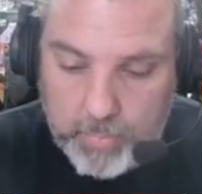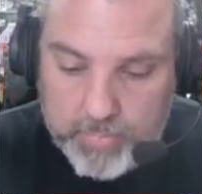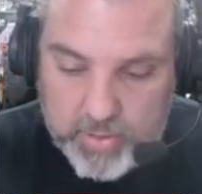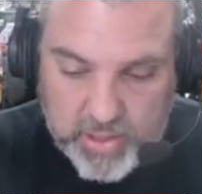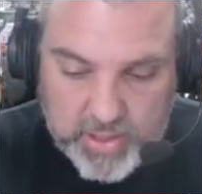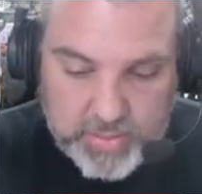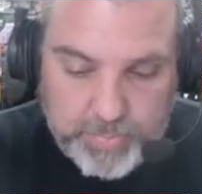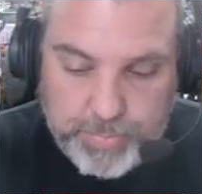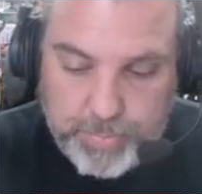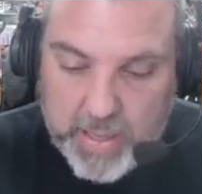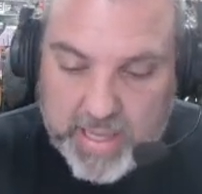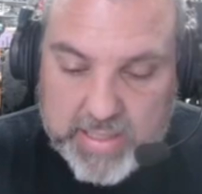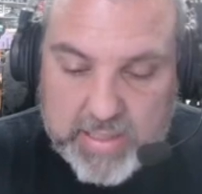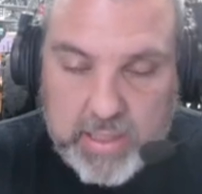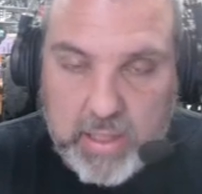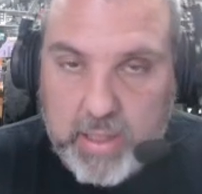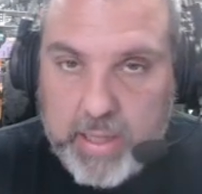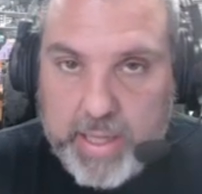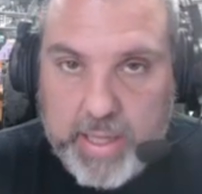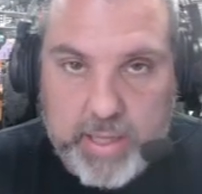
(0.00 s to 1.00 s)
just
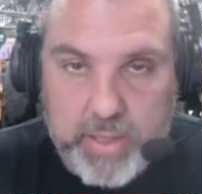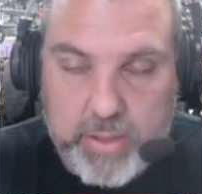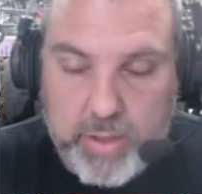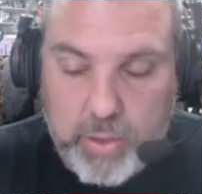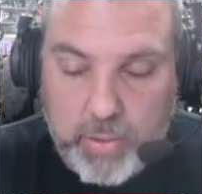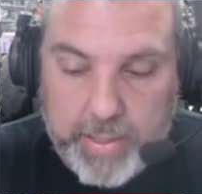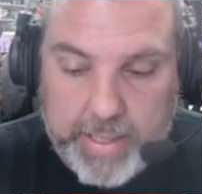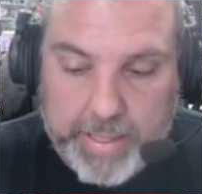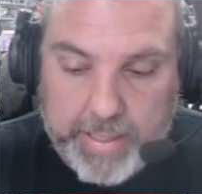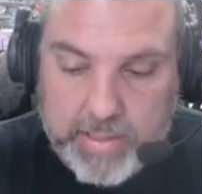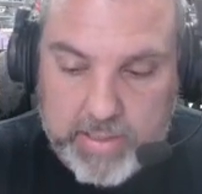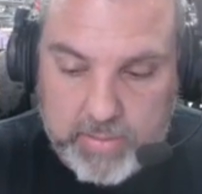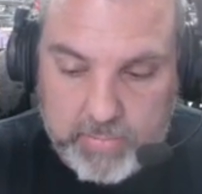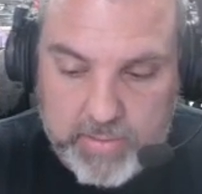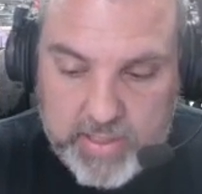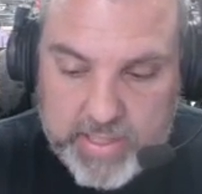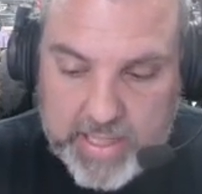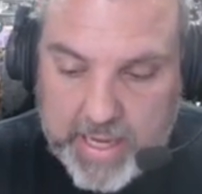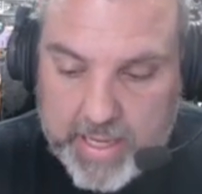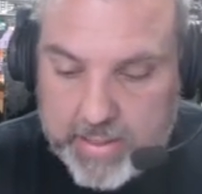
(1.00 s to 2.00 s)
basically conjoining
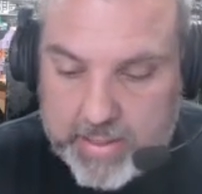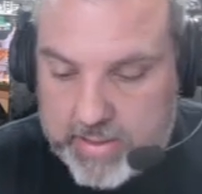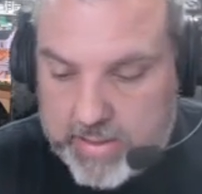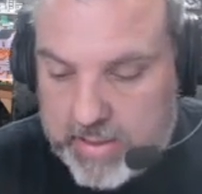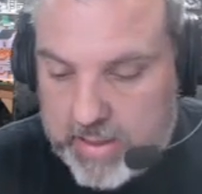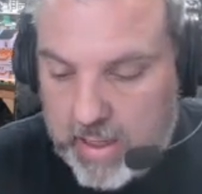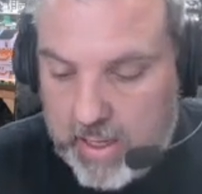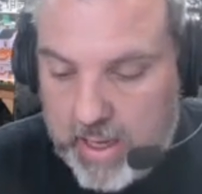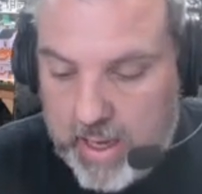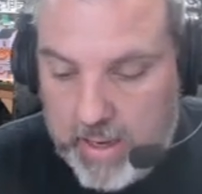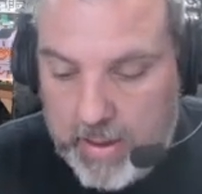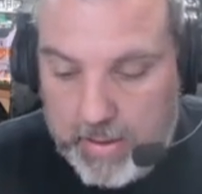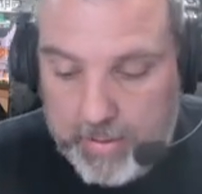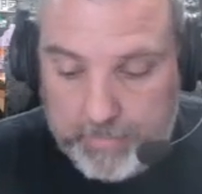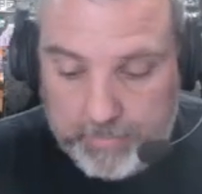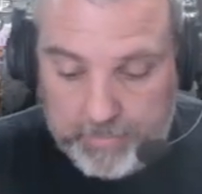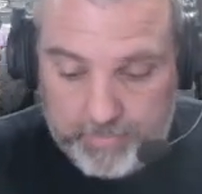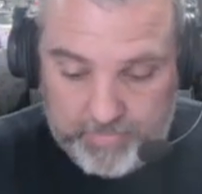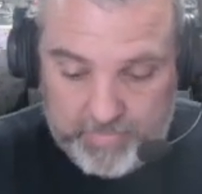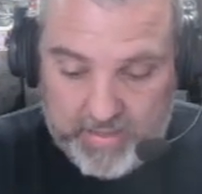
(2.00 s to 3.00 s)
some sets.
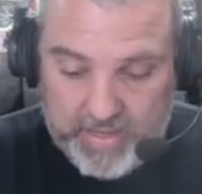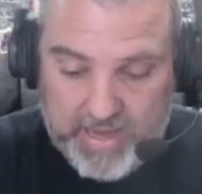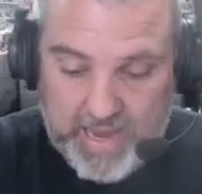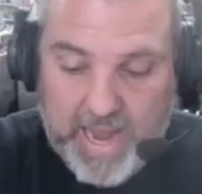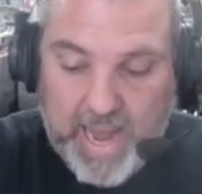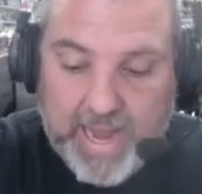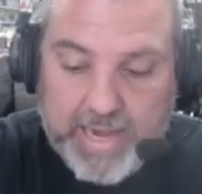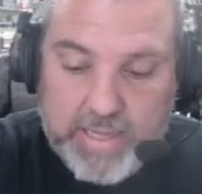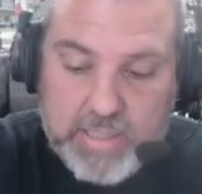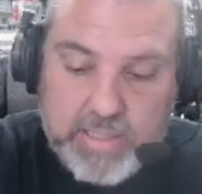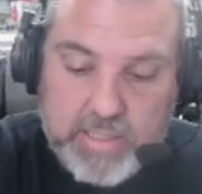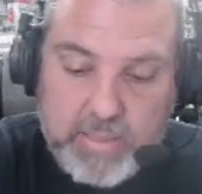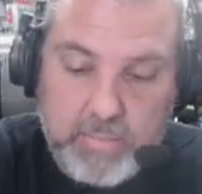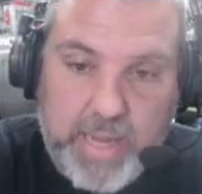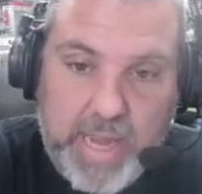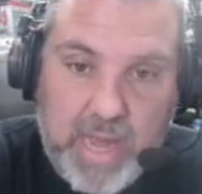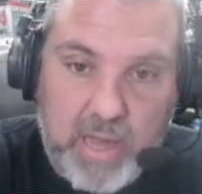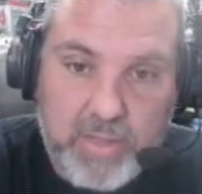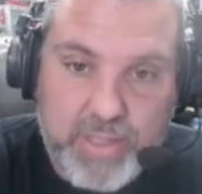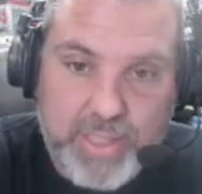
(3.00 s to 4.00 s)
Added some
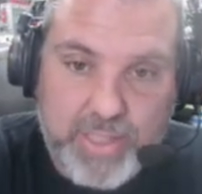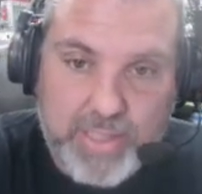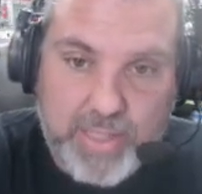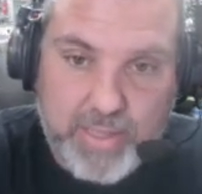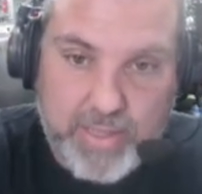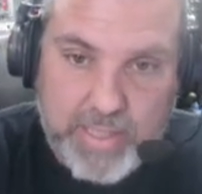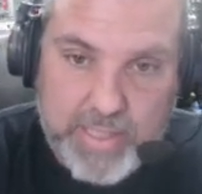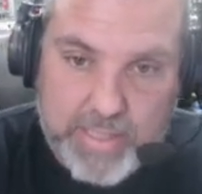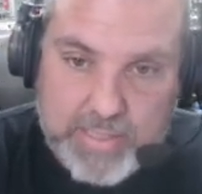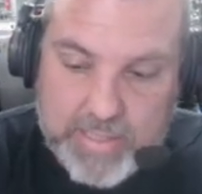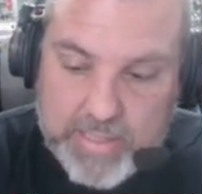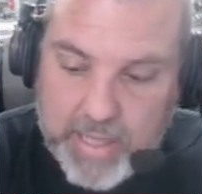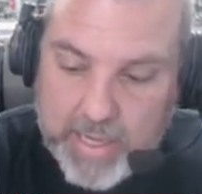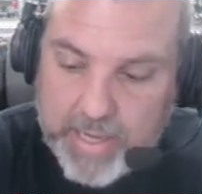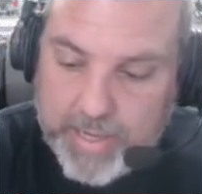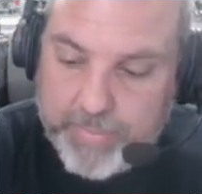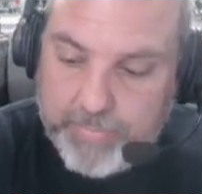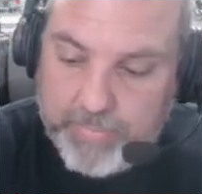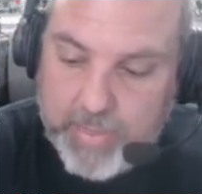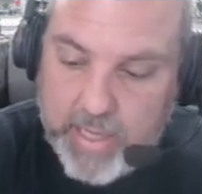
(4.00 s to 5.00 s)
couches on this
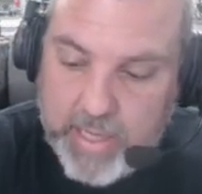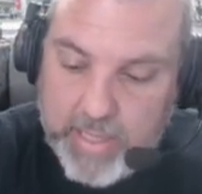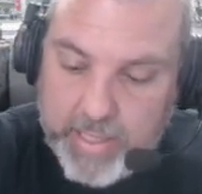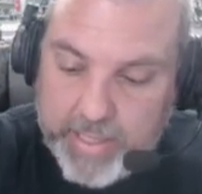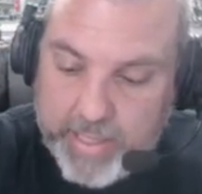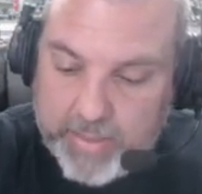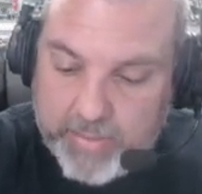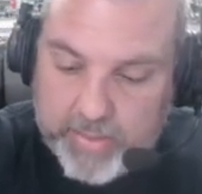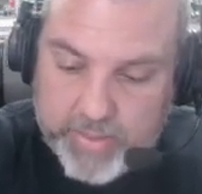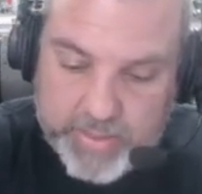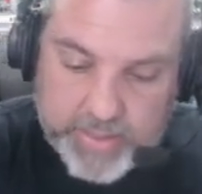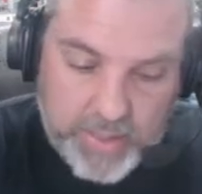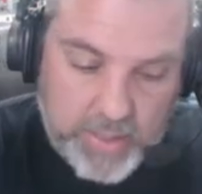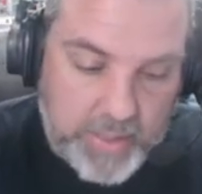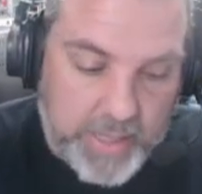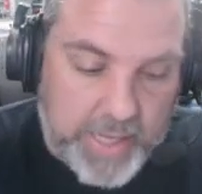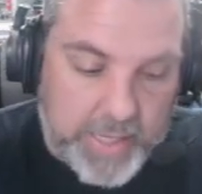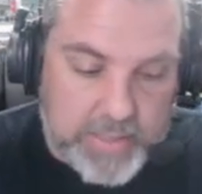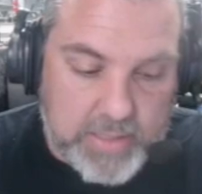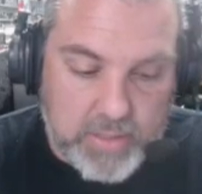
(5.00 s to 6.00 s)
side, and again the
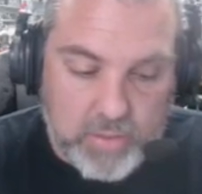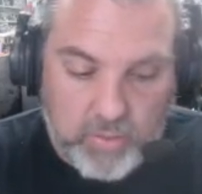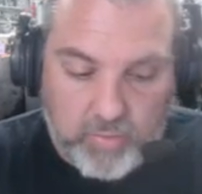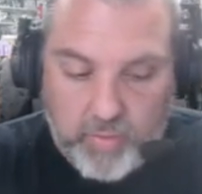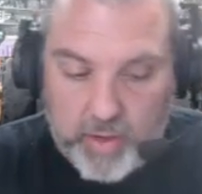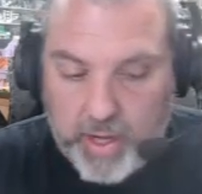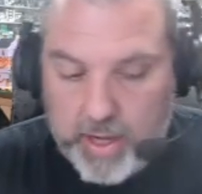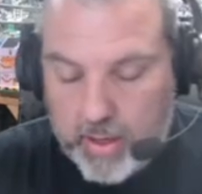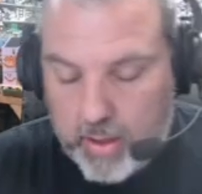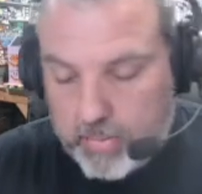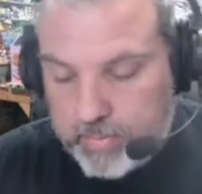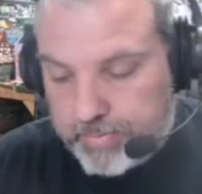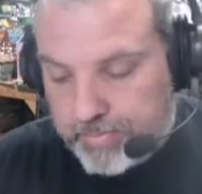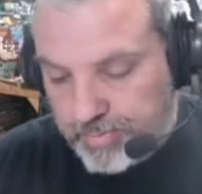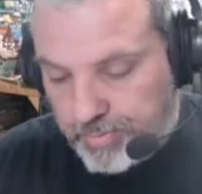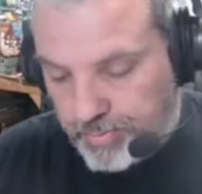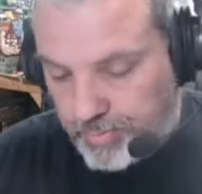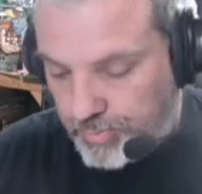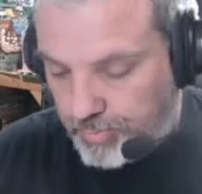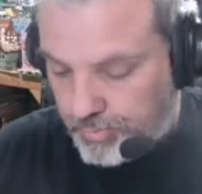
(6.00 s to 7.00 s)
staircase is over here.
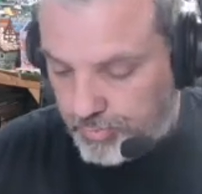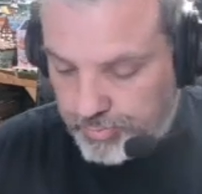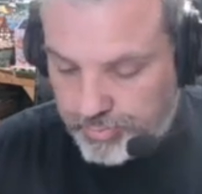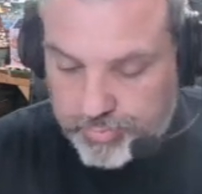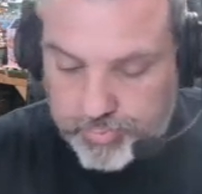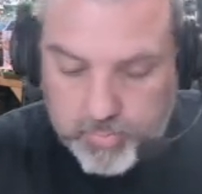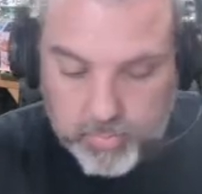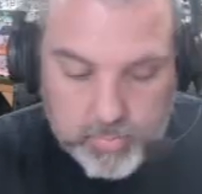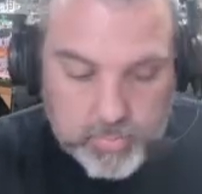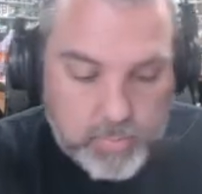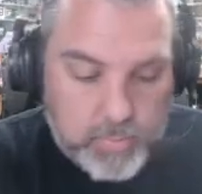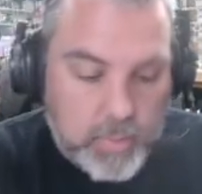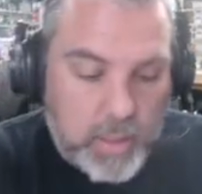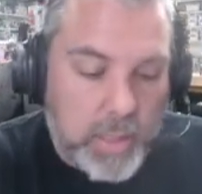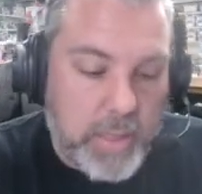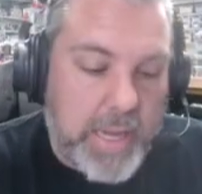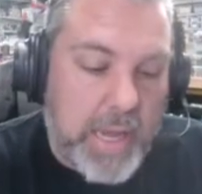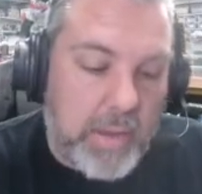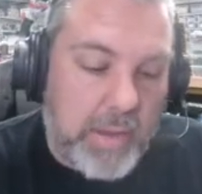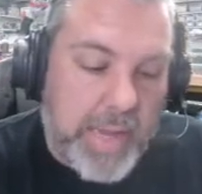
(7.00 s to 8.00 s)

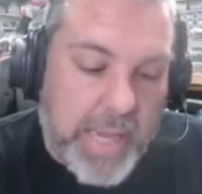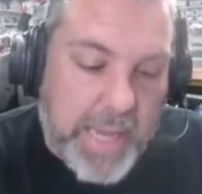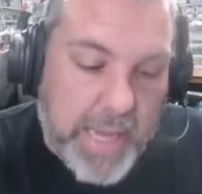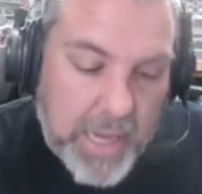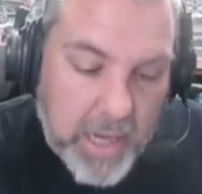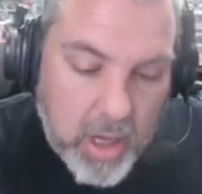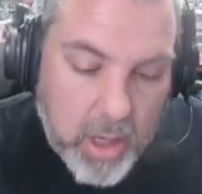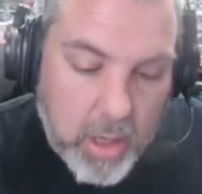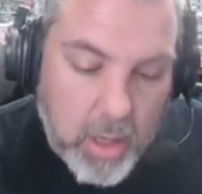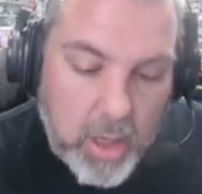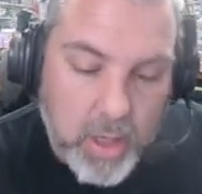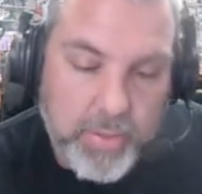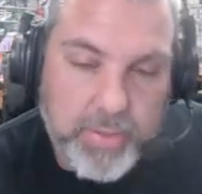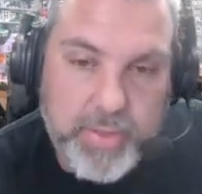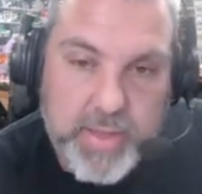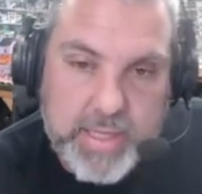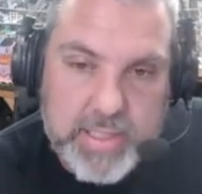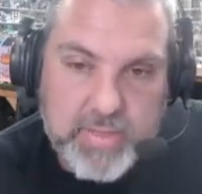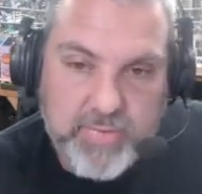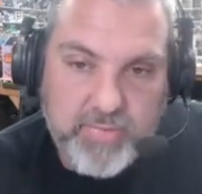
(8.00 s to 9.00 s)
Now here on
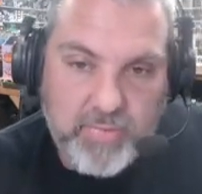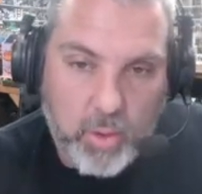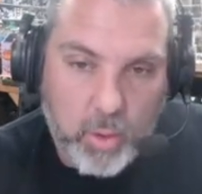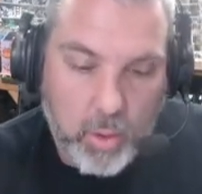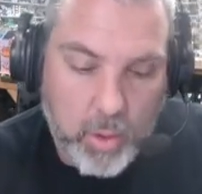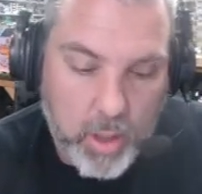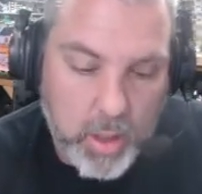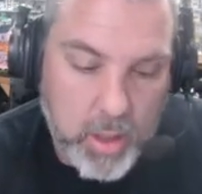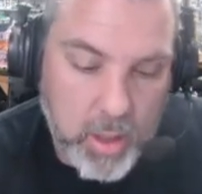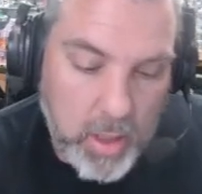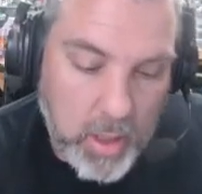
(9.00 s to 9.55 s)
this floor,